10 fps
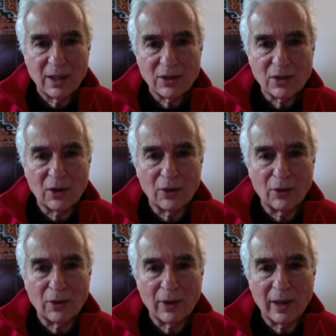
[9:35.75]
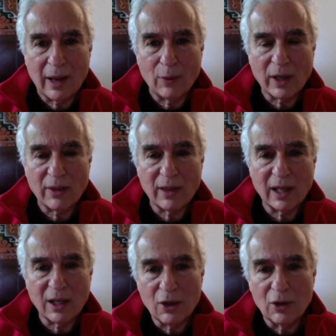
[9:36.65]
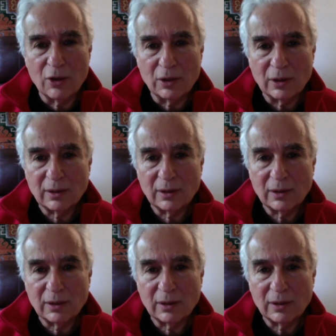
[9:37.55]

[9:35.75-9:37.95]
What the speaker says: So I want to thank you